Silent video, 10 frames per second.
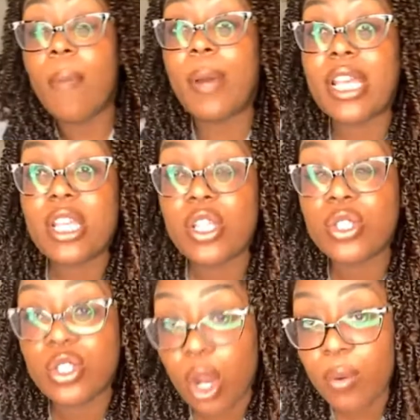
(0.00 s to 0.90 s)
But
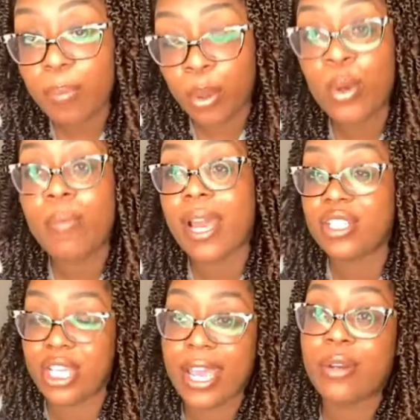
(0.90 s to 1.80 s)
don't pull my
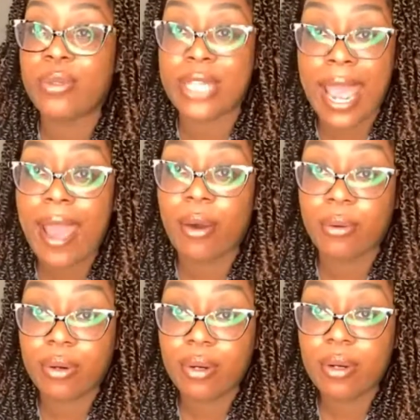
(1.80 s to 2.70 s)
channel
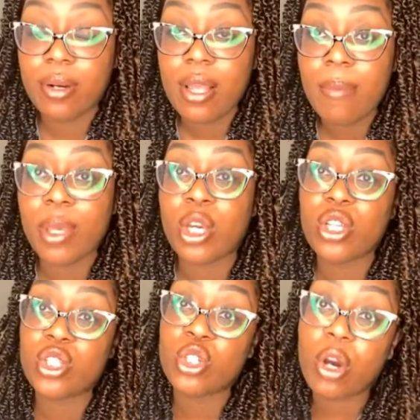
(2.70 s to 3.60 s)
down
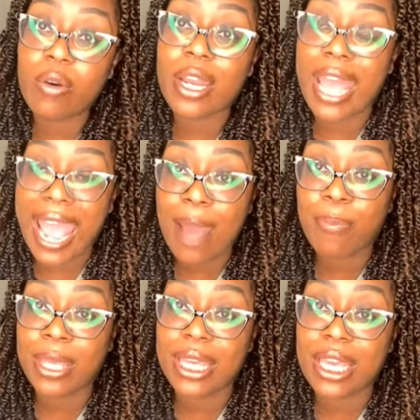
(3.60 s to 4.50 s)
because you're
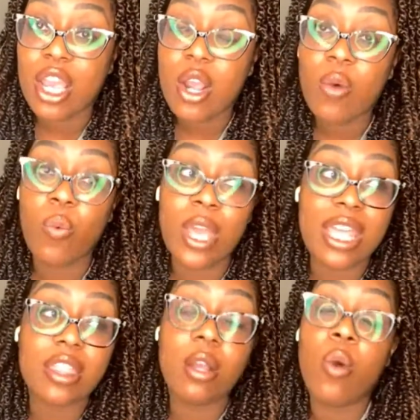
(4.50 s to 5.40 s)
unhappy
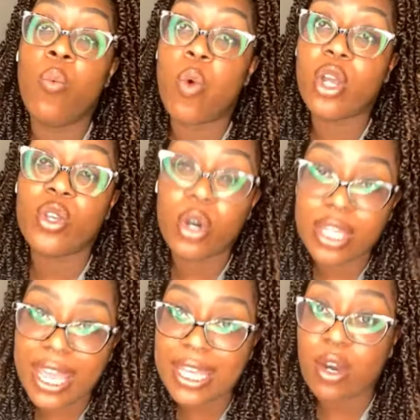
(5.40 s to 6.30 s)
with what you're
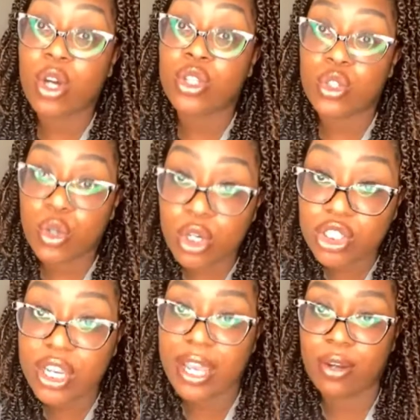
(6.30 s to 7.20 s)
getting on your
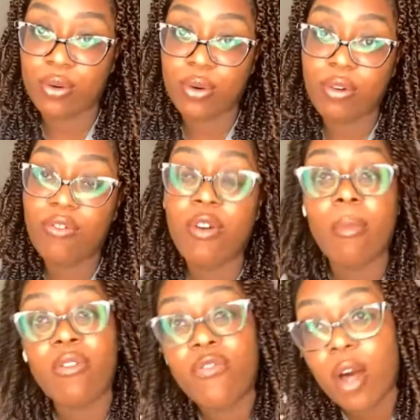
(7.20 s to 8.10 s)
channel
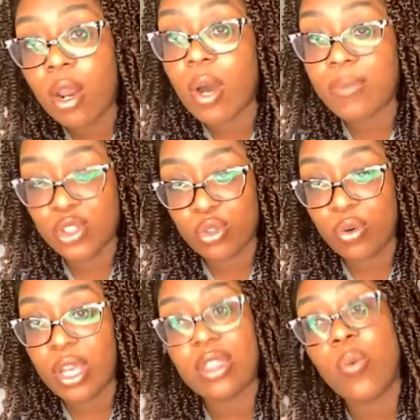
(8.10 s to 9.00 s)
from a follow-up
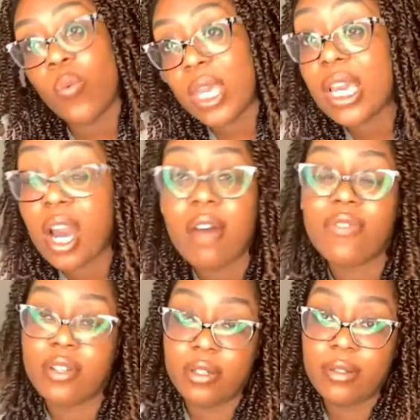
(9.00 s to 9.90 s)
story that we
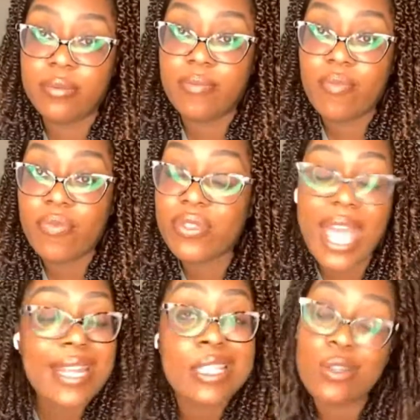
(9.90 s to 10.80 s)
covered.
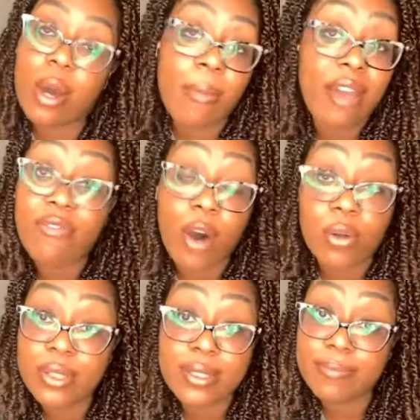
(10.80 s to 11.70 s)
That is not my
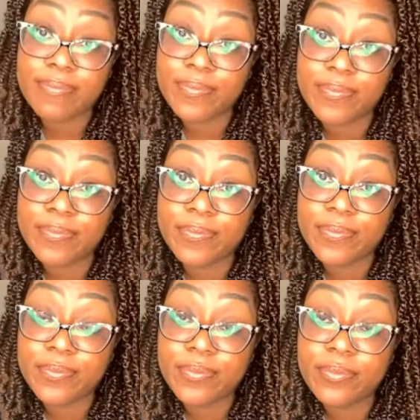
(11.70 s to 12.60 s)
fault.
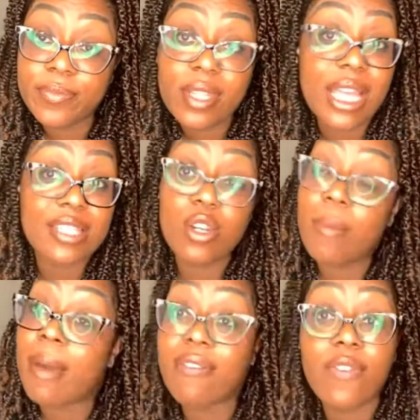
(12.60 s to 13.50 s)
That's
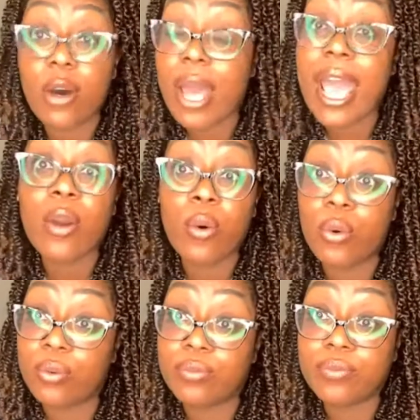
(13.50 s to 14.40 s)
not my fault at
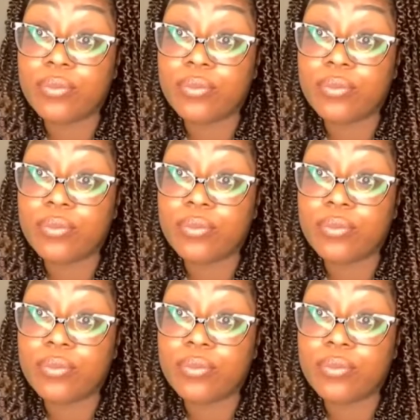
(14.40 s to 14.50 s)
all.